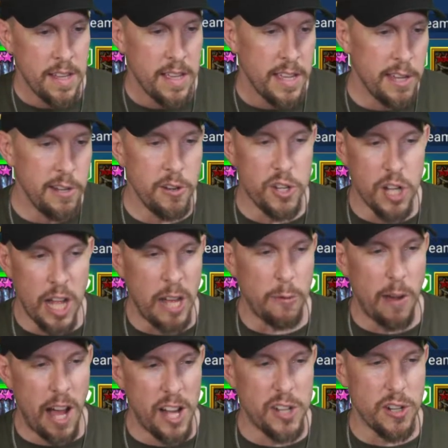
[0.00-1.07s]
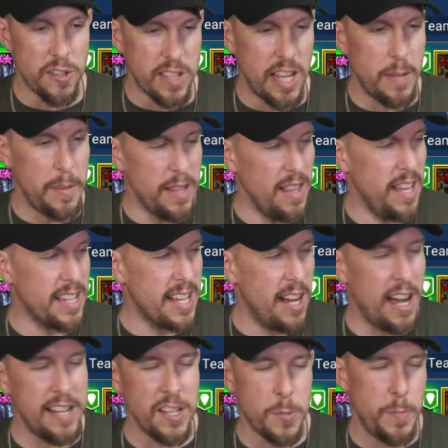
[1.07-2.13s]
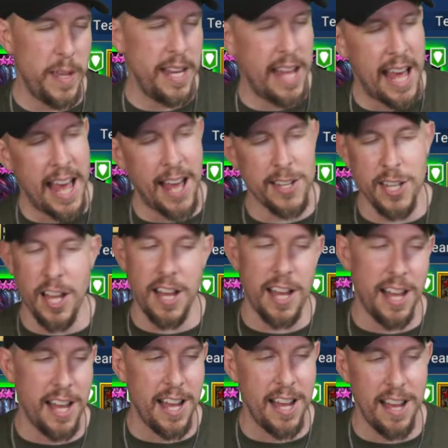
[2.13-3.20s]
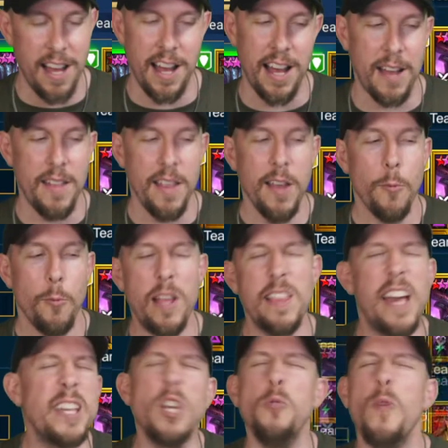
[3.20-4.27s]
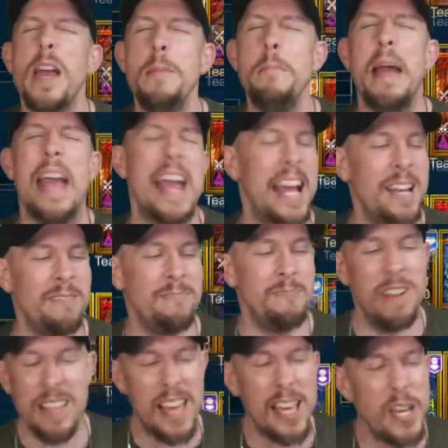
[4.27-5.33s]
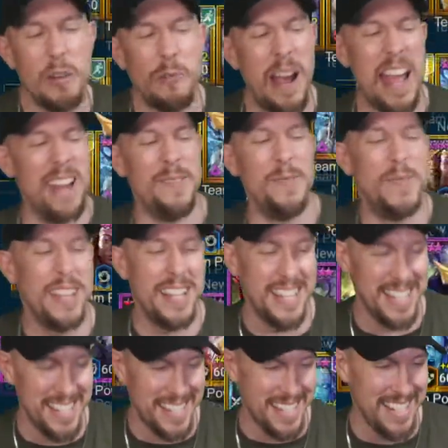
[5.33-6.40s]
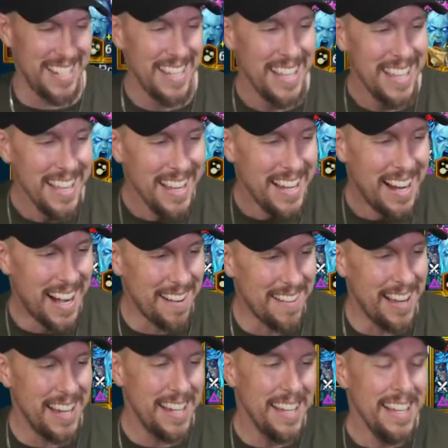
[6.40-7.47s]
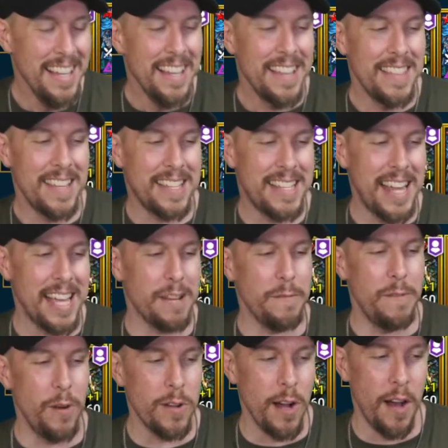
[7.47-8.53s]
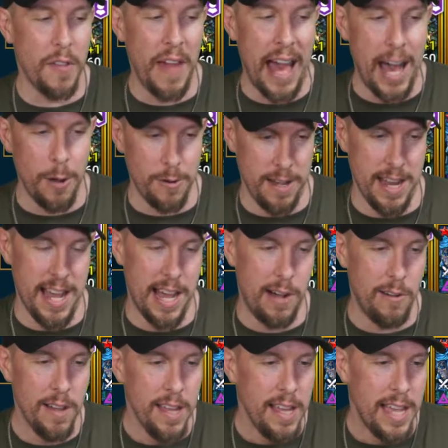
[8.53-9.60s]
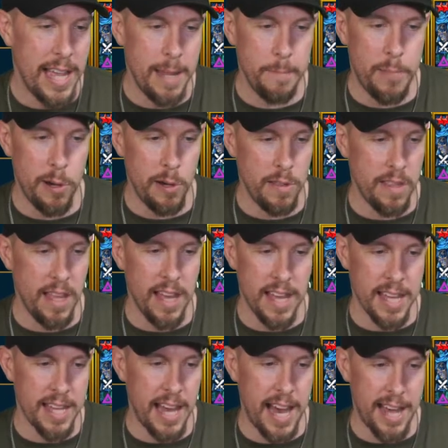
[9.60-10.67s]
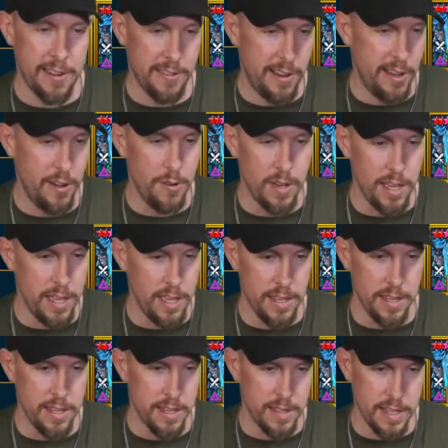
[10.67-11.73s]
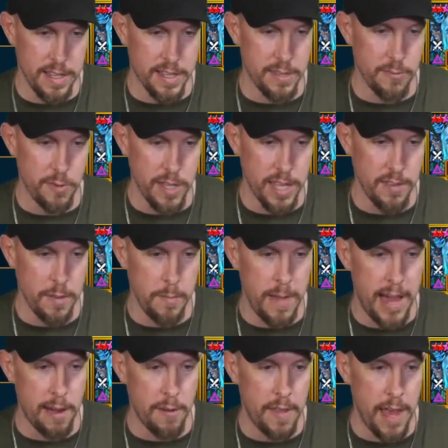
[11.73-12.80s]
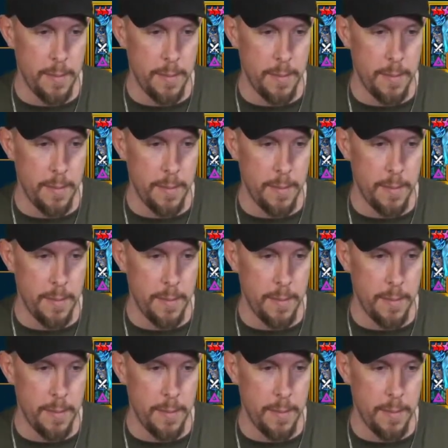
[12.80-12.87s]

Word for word: You know Jolly Roger is going to be like, oh, I just beat Ash, ha, ha, ha, ha. We let you win, man. We let you win. All right, let's take Vogoth out now and put, like, I don't know, it, does, it doesn't really even matter that